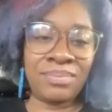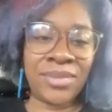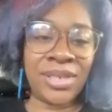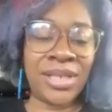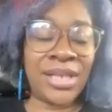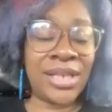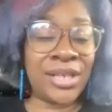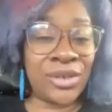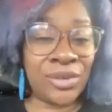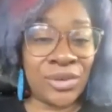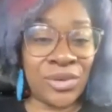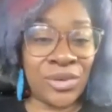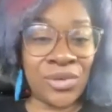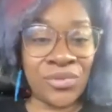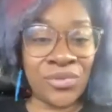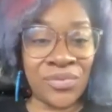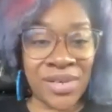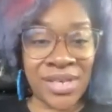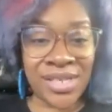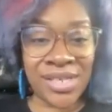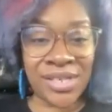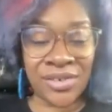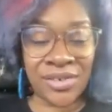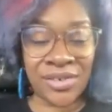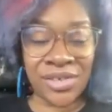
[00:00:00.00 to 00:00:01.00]
clinical
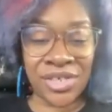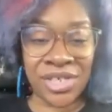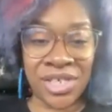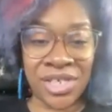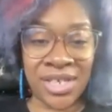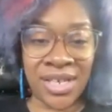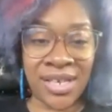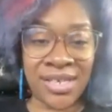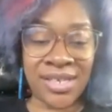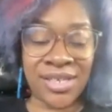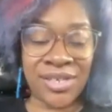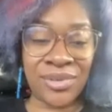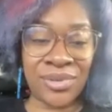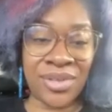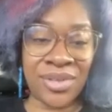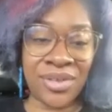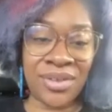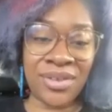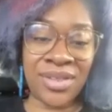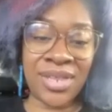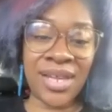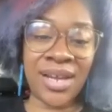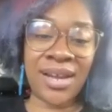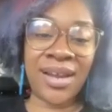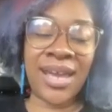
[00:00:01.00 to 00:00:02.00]
research done so
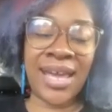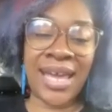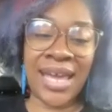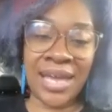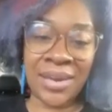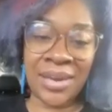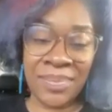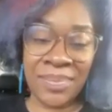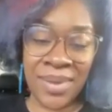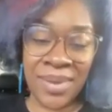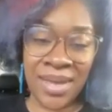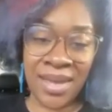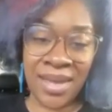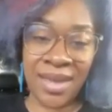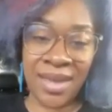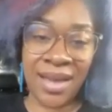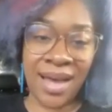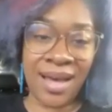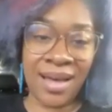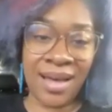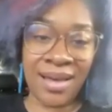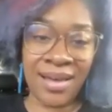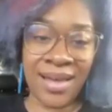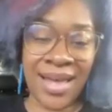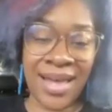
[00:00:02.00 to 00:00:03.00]
that there can be
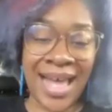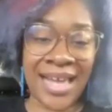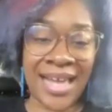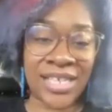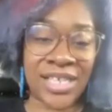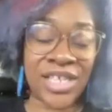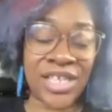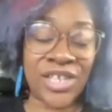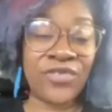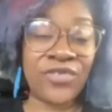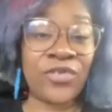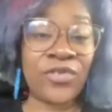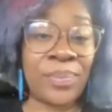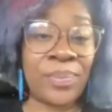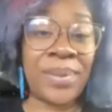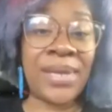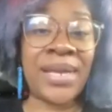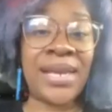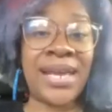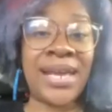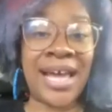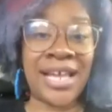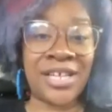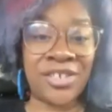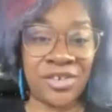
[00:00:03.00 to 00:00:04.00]
access for
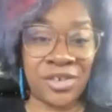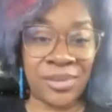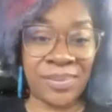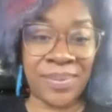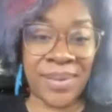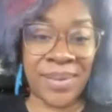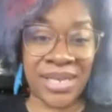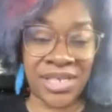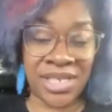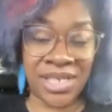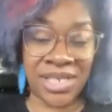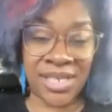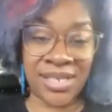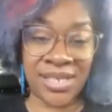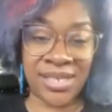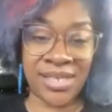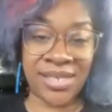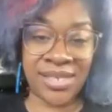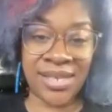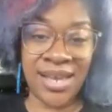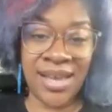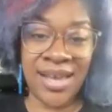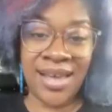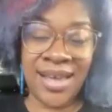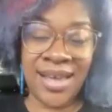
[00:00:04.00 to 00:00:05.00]
pediatric patients
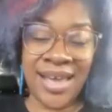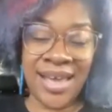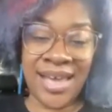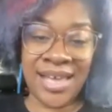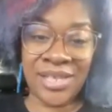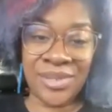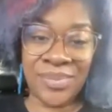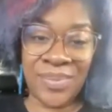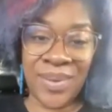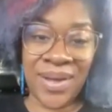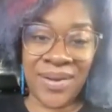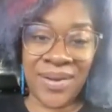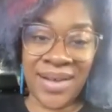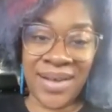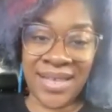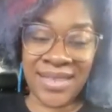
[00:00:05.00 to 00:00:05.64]
as well.